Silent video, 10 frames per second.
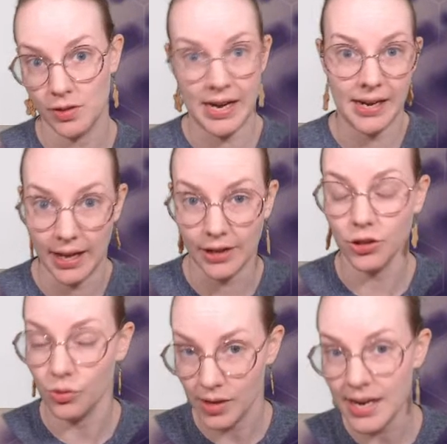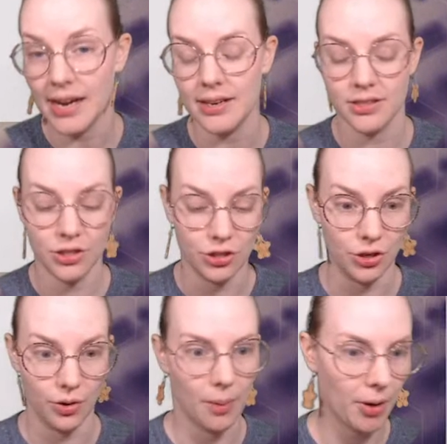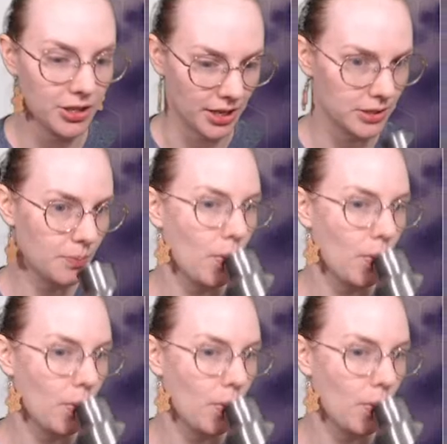data you need to do a project.